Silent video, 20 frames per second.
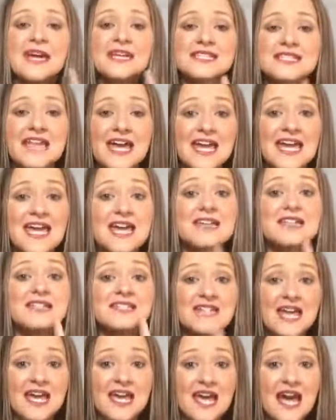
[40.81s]
Day in,
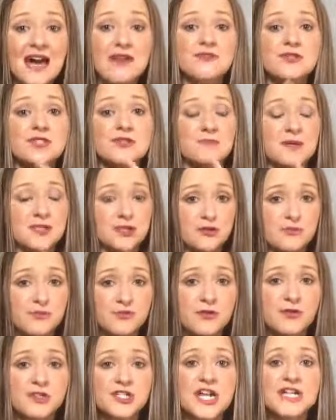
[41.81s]
day out, special
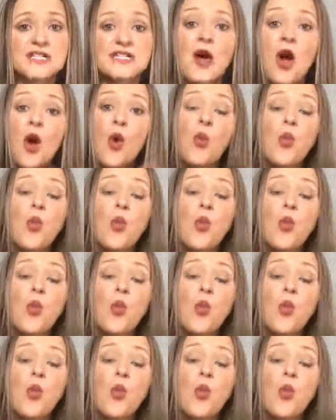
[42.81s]
projects.